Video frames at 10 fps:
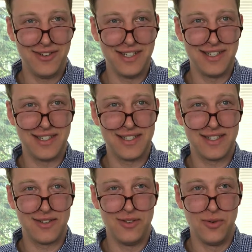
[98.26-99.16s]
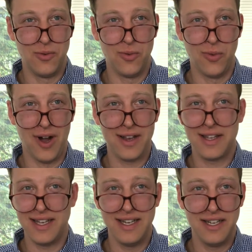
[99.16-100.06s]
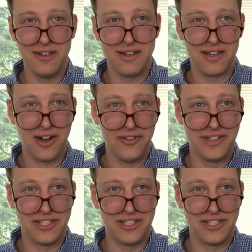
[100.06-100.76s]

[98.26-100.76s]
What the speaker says: you can just walk in here and call the